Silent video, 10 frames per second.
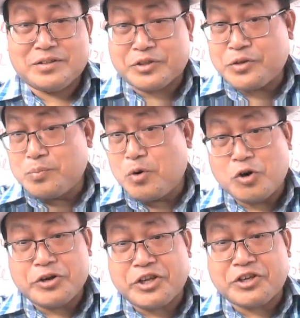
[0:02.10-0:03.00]
Good
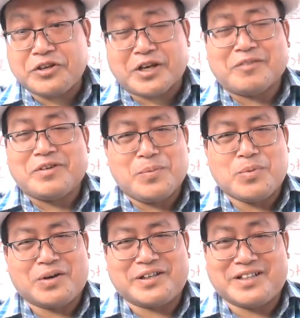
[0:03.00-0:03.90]
morning,
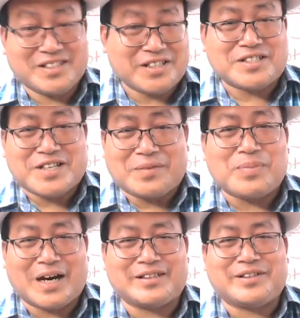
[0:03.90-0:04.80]
everybody. This is
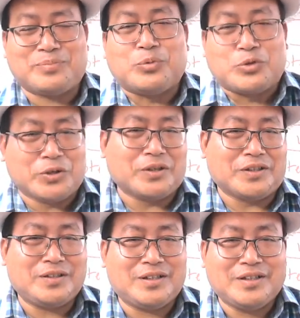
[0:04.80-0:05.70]
Janpha
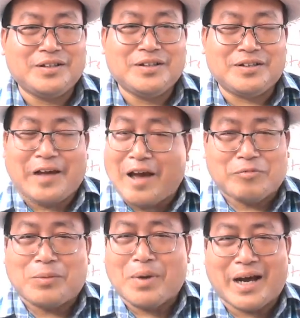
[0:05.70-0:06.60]
Thadphoothon.
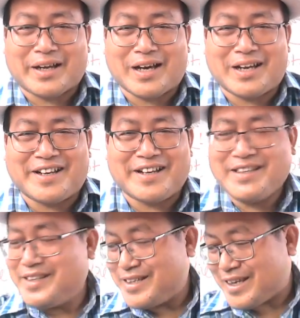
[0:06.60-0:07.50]
I'm in my garden,
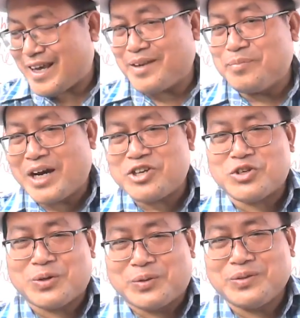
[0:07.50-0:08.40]
and my
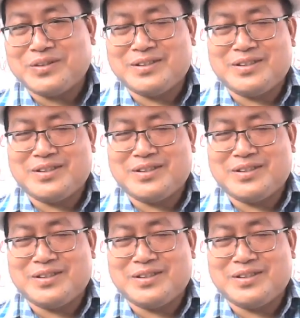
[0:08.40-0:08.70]
show